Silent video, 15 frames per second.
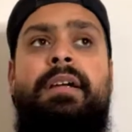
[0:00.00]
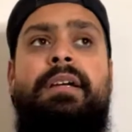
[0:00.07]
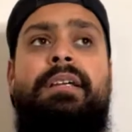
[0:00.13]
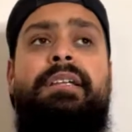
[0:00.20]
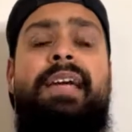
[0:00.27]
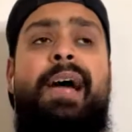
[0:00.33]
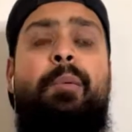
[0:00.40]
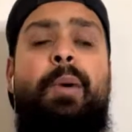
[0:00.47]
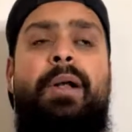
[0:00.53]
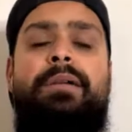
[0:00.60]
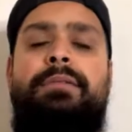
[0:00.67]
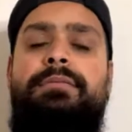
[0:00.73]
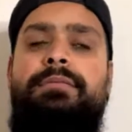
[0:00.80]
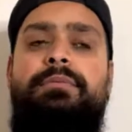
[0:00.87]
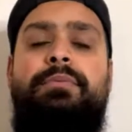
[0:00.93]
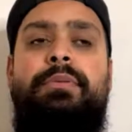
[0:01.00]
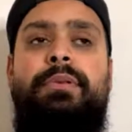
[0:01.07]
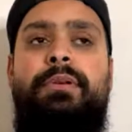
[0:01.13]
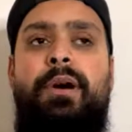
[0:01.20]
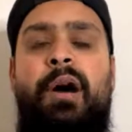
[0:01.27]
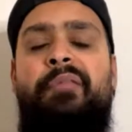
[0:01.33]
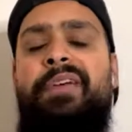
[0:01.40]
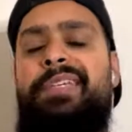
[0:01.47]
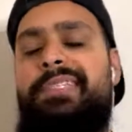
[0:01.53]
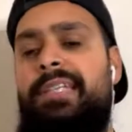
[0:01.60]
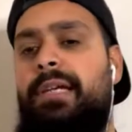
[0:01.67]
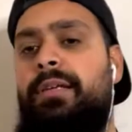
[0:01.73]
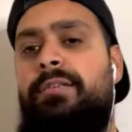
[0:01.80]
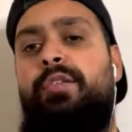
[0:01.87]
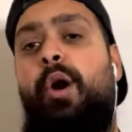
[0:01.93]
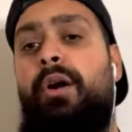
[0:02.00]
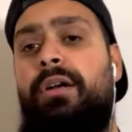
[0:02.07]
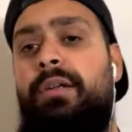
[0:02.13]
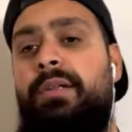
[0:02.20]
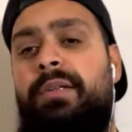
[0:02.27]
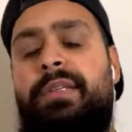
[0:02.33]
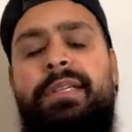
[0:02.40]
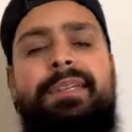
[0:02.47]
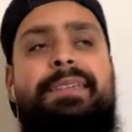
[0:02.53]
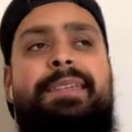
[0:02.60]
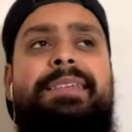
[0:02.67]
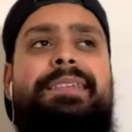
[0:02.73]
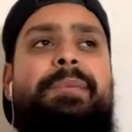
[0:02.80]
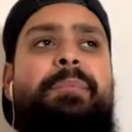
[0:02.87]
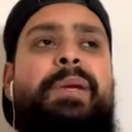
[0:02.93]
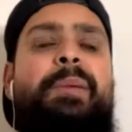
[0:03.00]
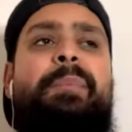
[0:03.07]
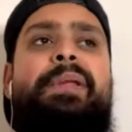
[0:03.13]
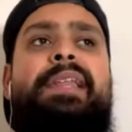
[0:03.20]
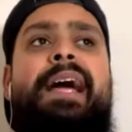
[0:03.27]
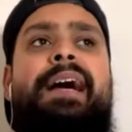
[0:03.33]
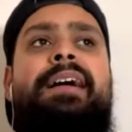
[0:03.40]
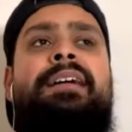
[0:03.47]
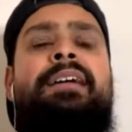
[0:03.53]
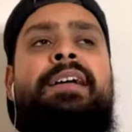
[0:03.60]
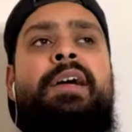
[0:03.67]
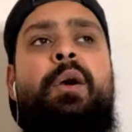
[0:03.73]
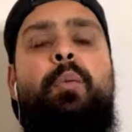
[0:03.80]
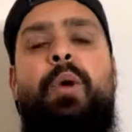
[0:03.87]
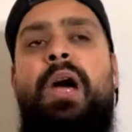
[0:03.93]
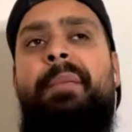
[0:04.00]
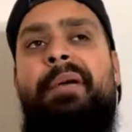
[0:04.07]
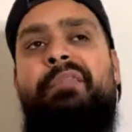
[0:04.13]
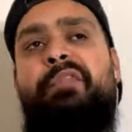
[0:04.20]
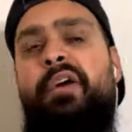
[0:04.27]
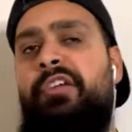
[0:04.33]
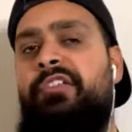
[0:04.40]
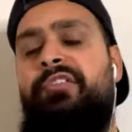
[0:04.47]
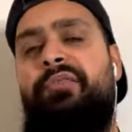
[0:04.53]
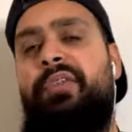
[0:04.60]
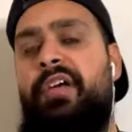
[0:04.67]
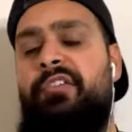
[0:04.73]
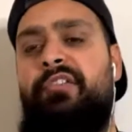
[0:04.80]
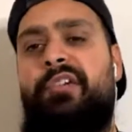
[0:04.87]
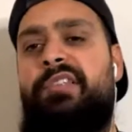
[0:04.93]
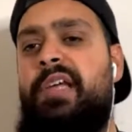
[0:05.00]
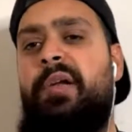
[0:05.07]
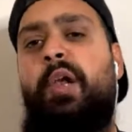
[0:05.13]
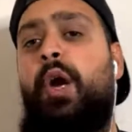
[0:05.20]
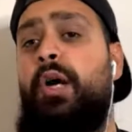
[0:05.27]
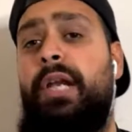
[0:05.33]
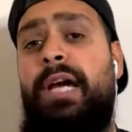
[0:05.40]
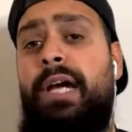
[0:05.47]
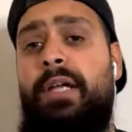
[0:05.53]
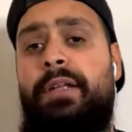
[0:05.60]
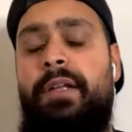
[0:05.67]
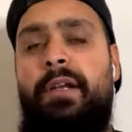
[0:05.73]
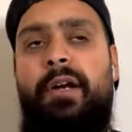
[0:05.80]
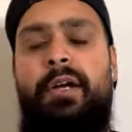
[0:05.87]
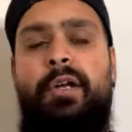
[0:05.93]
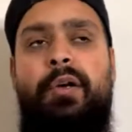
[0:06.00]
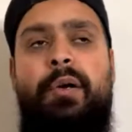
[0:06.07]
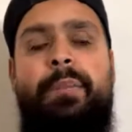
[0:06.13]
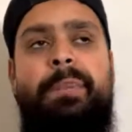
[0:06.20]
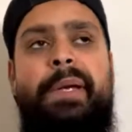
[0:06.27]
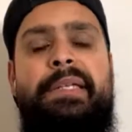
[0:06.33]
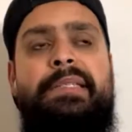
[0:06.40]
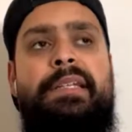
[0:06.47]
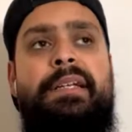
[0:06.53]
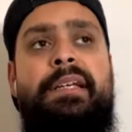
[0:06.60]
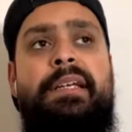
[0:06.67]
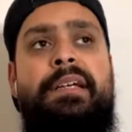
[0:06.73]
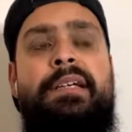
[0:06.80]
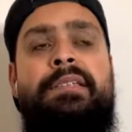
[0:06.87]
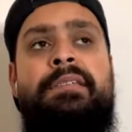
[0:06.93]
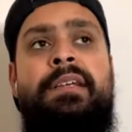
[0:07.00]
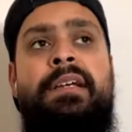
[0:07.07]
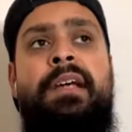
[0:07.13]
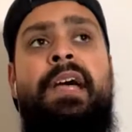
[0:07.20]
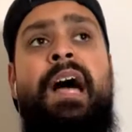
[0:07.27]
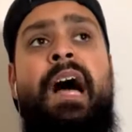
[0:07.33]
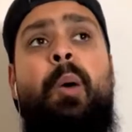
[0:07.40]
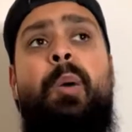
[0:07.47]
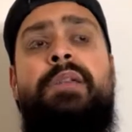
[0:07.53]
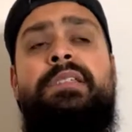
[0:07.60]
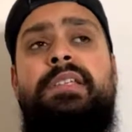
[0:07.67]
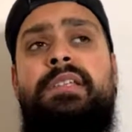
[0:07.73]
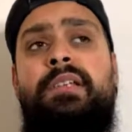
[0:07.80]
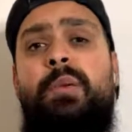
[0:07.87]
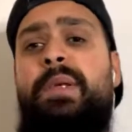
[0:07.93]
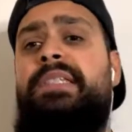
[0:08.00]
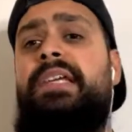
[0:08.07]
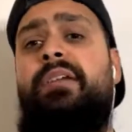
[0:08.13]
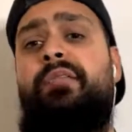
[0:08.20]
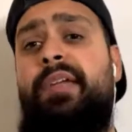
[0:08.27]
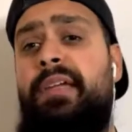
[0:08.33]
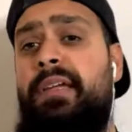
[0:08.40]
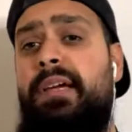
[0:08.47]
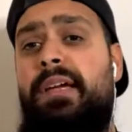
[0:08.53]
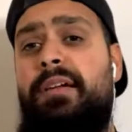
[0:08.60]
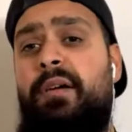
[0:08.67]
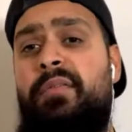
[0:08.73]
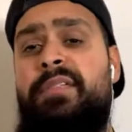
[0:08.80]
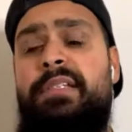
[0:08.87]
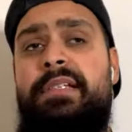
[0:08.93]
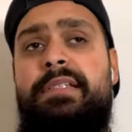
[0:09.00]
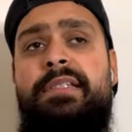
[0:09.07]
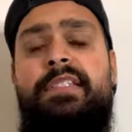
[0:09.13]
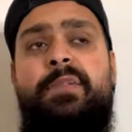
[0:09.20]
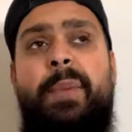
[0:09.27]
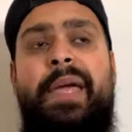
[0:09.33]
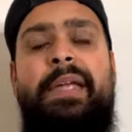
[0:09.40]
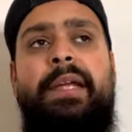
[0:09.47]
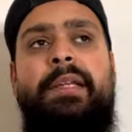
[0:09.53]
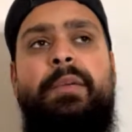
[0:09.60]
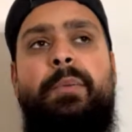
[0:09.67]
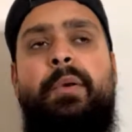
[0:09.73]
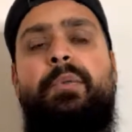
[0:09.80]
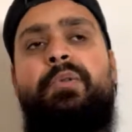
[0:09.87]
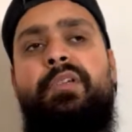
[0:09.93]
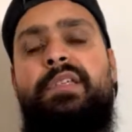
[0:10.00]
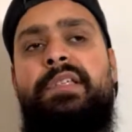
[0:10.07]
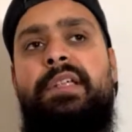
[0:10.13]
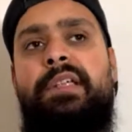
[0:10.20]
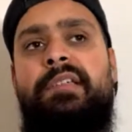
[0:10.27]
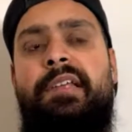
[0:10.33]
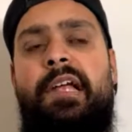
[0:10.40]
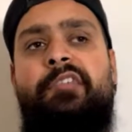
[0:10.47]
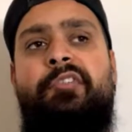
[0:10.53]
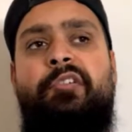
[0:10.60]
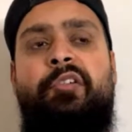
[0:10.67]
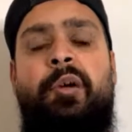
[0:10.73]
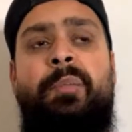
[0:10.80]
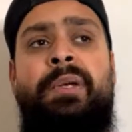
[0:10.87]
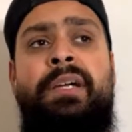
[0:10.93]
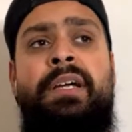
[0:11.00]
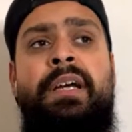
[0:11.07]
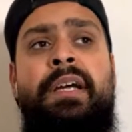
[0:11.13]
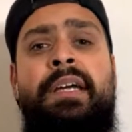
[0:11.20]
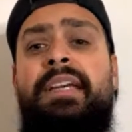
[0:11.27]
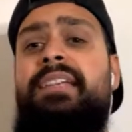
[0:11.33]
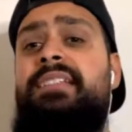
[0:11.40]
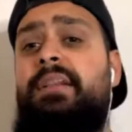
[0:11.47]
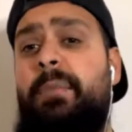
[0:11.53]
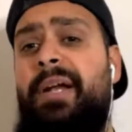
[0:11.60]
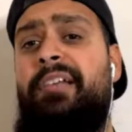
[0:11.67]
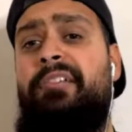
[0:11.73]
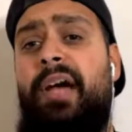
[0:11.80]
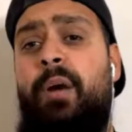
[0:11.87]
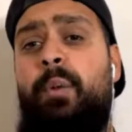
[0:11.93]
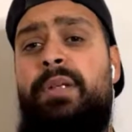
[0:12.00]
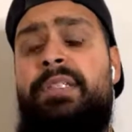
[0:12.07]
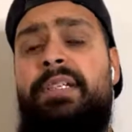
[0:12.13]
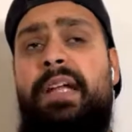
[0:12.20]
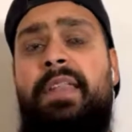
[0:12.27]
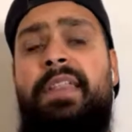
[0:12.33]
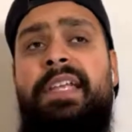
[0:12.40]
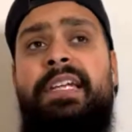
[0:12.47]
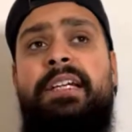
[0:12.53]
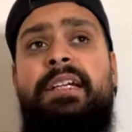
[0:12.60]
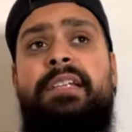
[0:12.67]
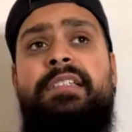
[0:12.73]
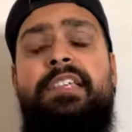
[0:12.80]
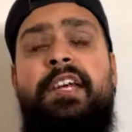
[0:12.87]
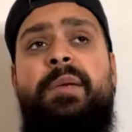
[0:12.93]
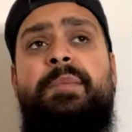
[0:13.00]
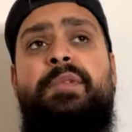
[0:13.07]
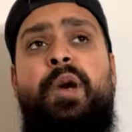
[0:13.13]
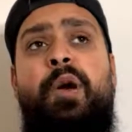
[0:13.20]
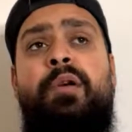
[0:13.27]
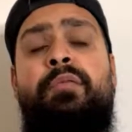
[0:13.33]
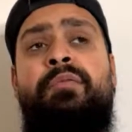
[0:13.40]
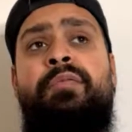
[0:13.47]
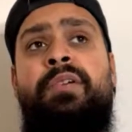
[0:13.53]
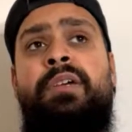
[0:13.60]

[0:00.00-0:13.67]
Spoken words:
Yeah, well, obviously it's not the people that were my first choice. They're not gonna come, basically, because I wanted Luis Enrique. Obviously, he's in Spain at the moment doing the international job. He's the manager I wanted. I think in terms of